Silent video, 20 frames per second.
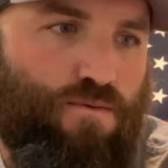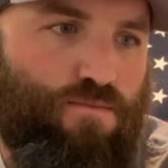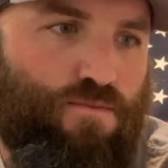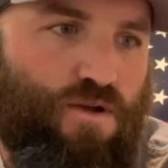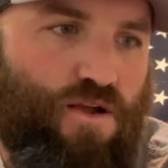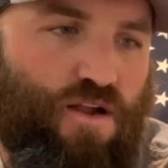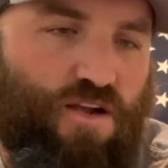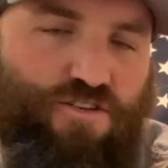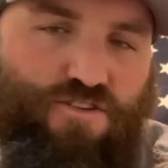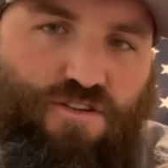
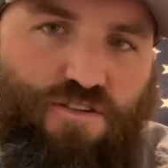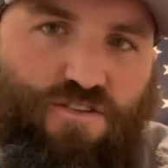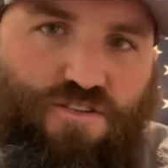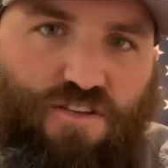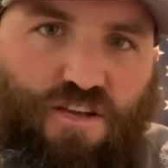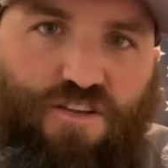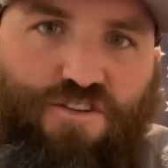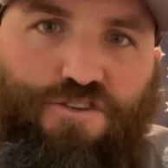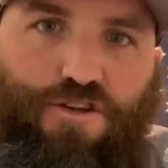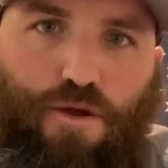And I shouldn't
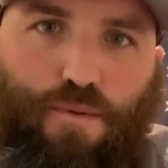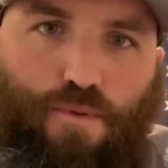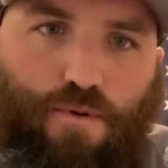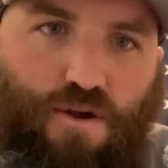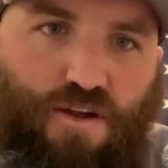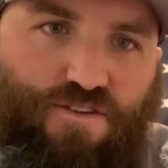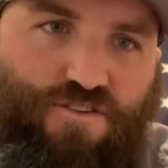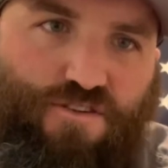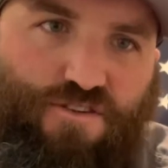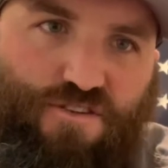say cheaper,
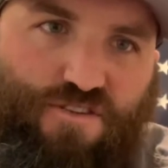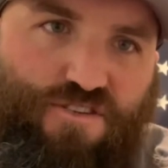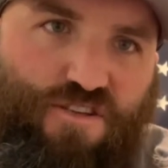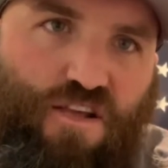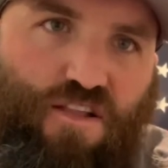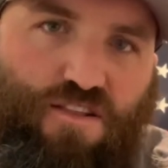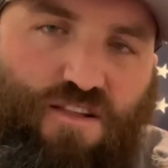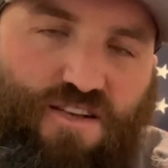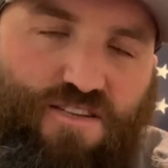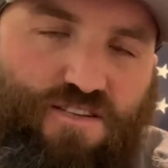I should just
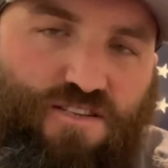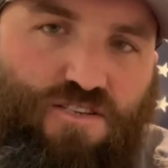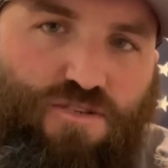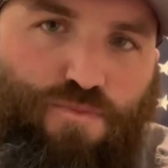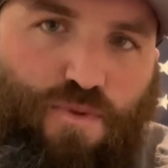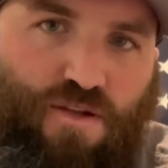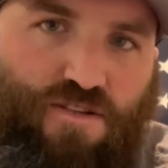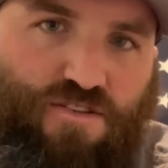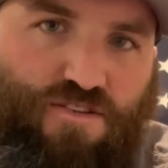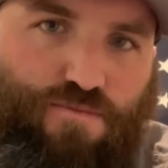say less
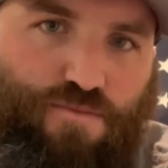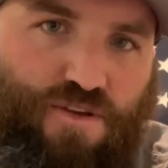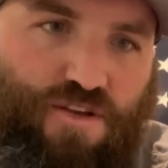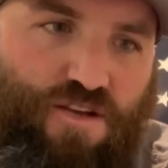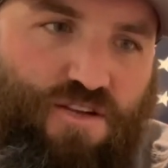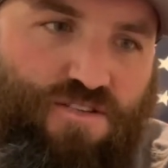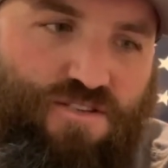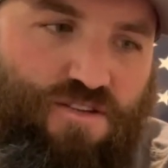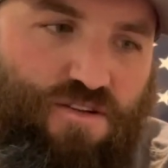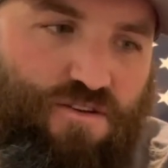expensive,
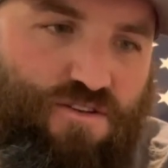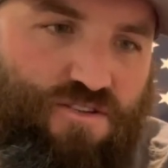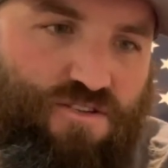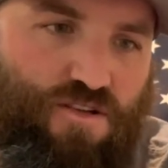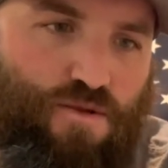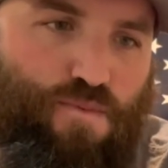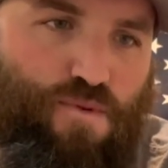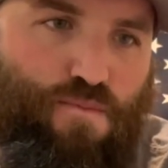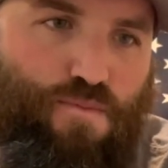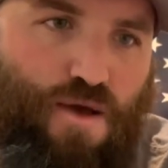because the
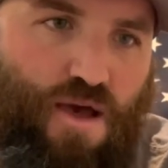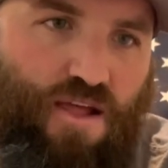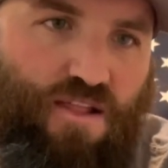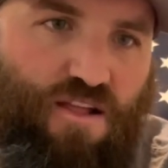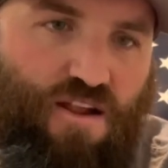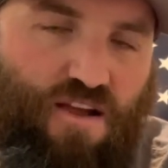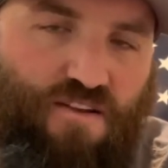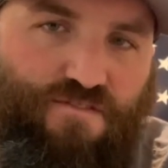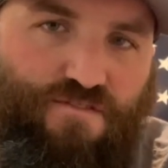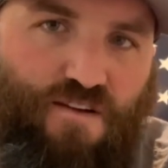sleeping pad
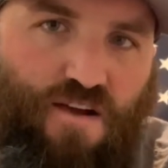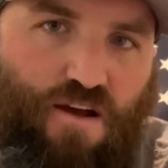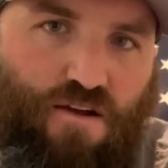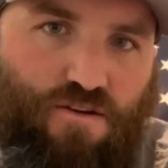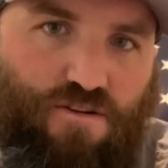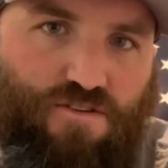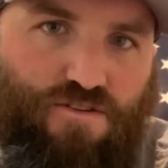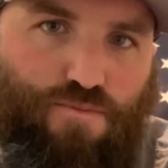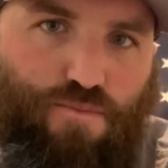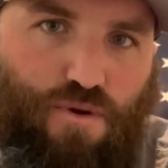that I
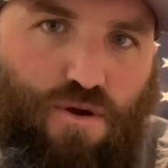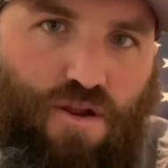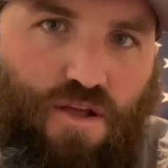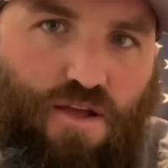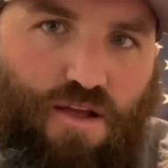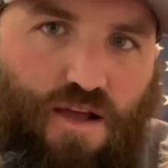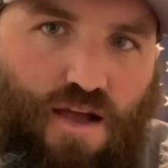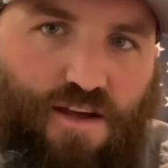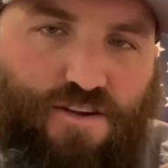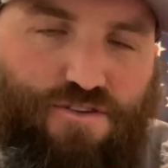found is
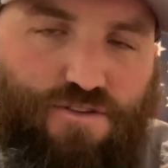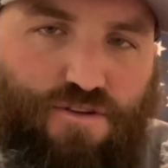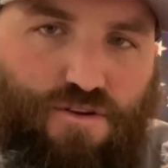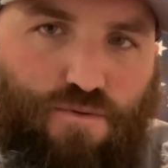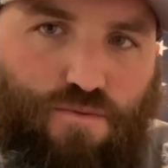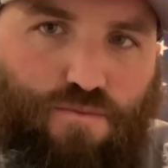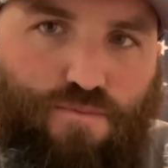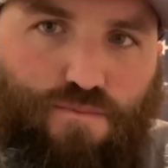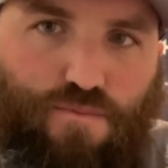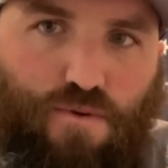actually
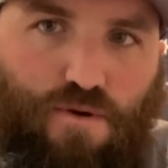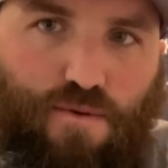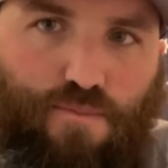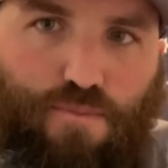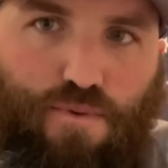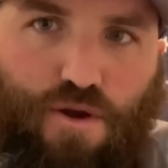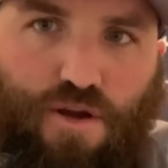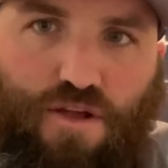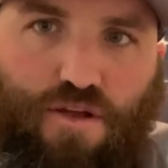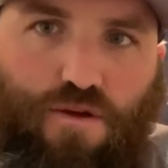a
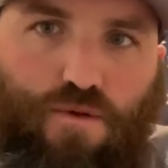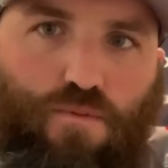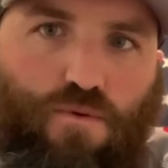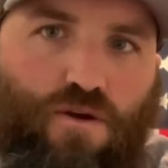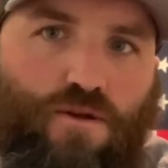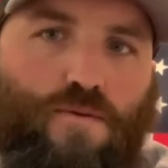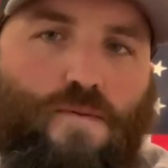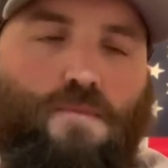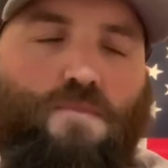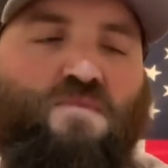pretty good
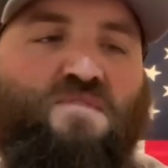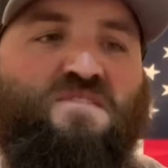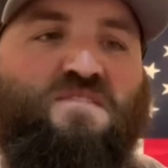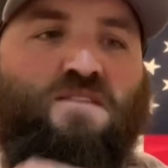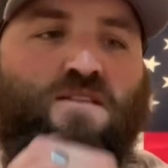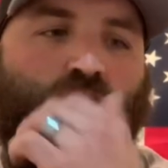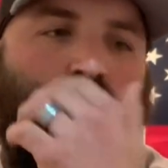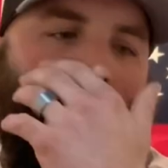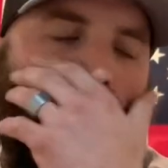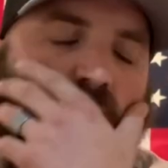one.
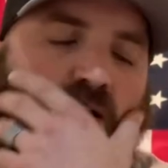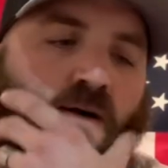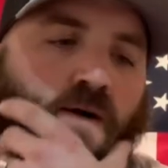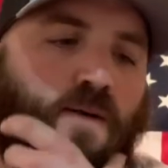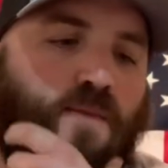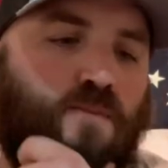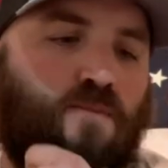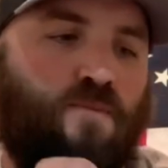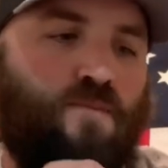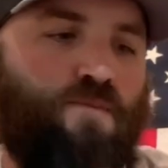
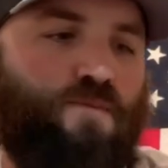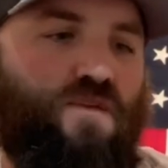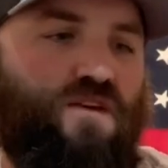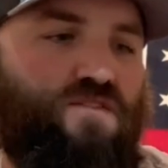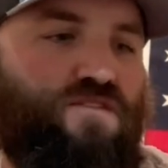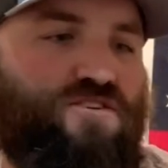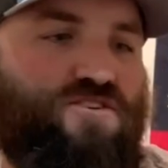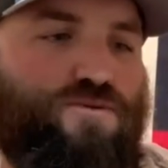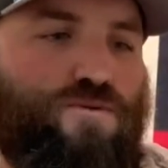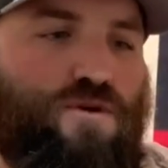
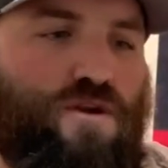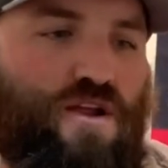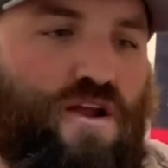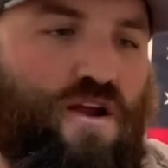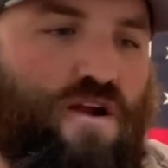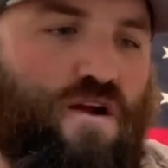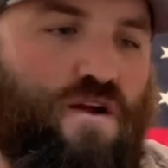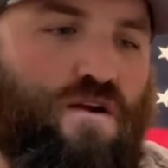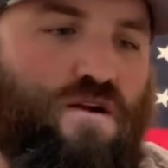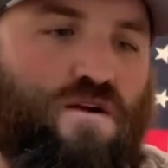This one
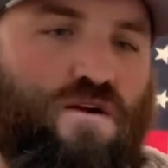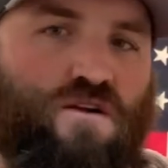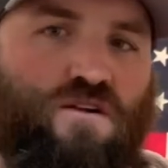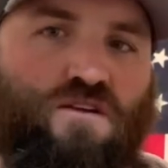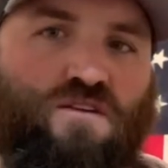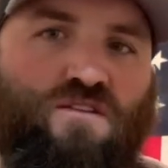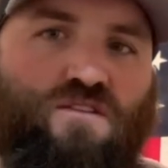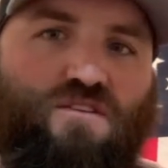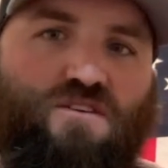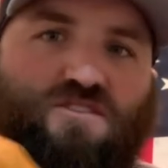here,
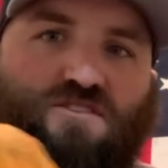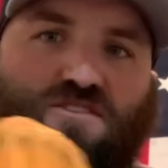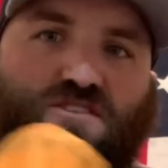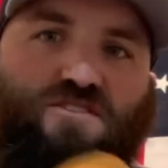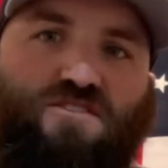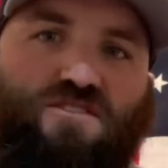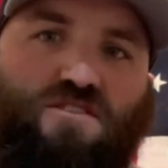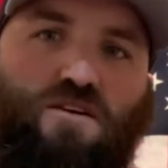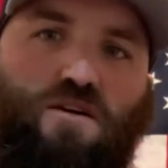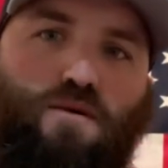this
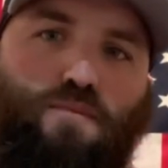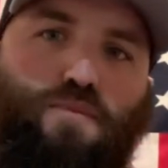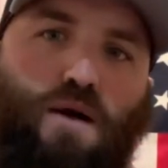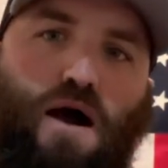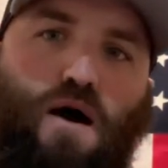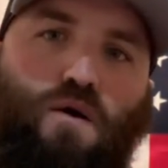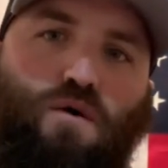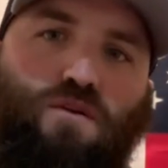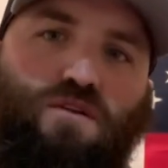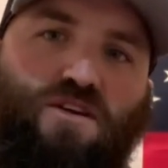is the
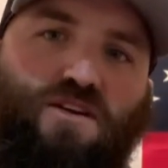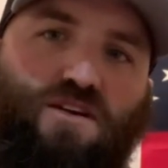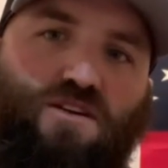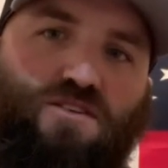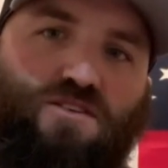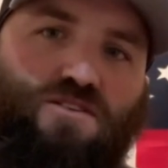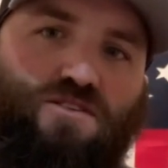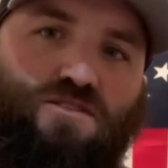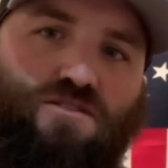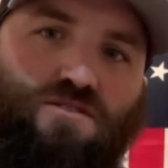
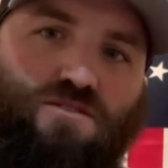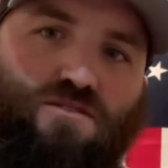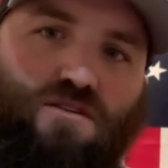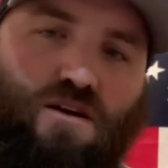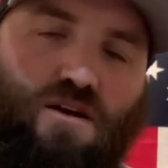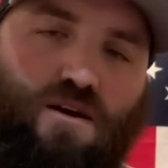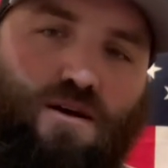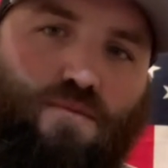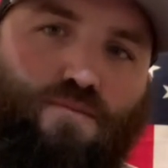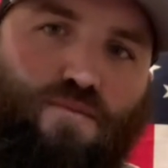PowerLix
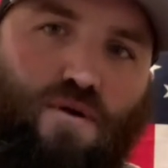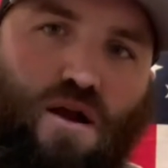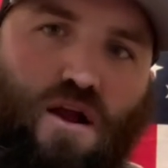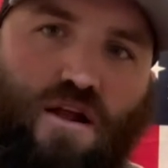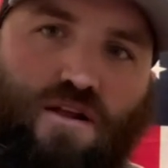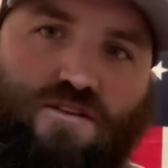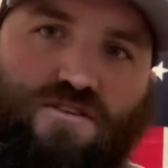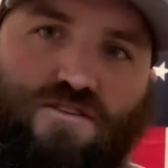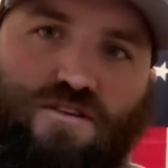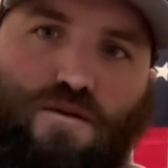
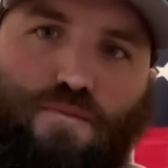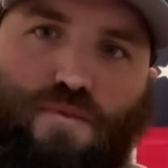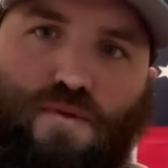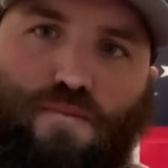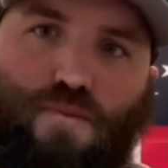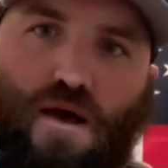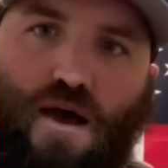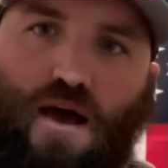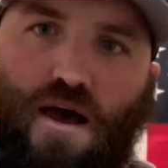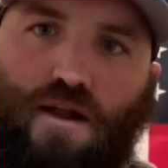brand sleeping
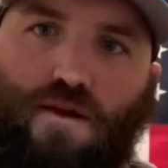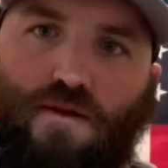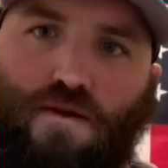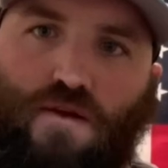pad.